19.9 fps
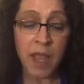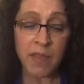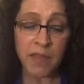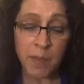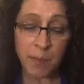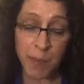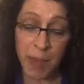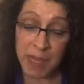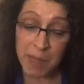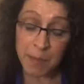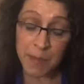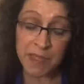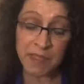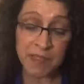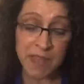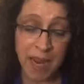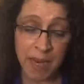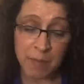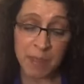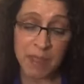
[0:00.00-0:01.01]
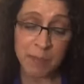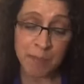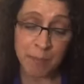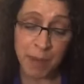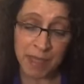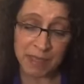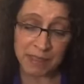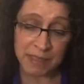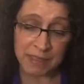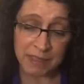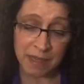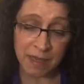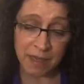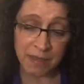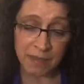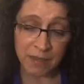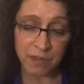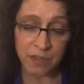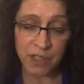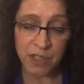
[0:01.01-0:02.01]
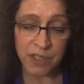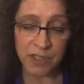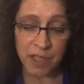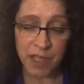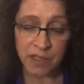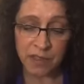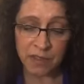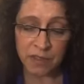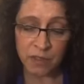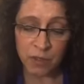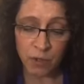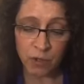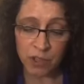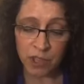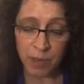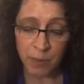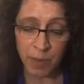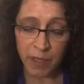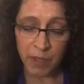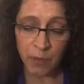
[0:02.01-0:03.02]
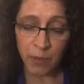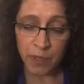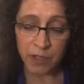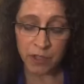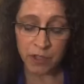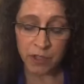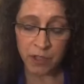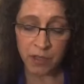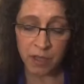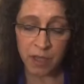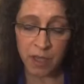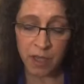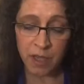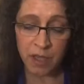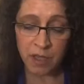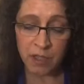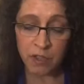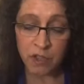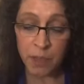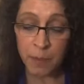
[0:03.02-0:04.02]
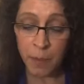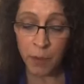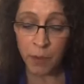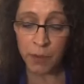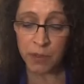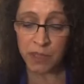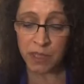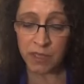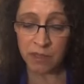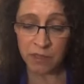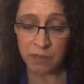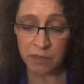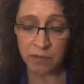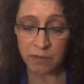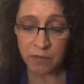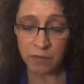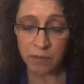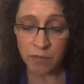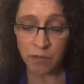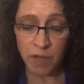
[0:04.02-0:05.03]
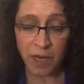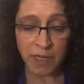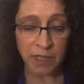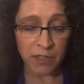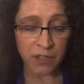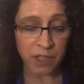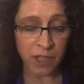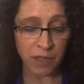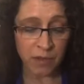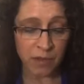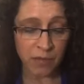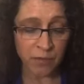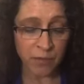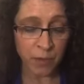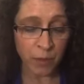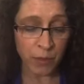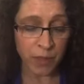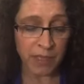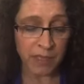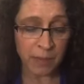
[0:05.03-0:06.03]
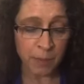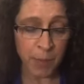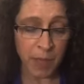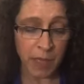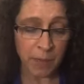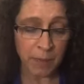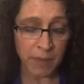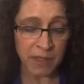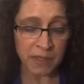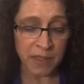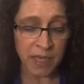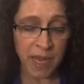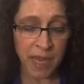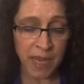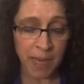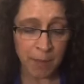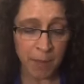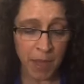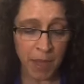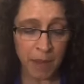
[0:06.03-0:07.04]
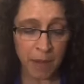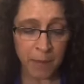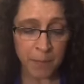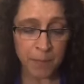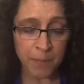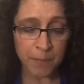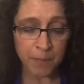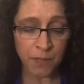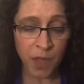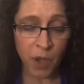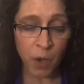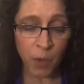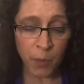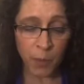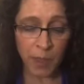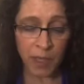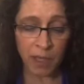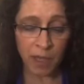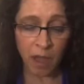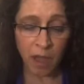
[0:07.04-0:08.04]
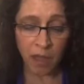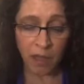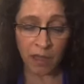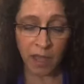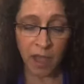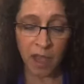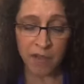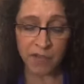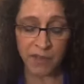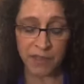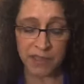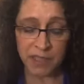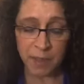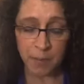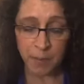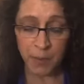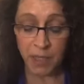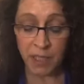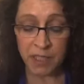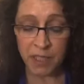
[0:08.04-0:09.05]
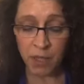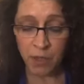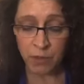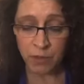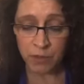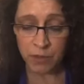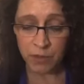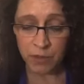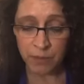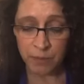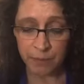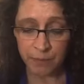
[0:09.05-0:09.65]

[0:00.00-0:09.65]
The baby's name is Buster, she says, dodging my question. She pauses, relishing the Floyd's baby's name, hoping I'll laugh at it, but I don't.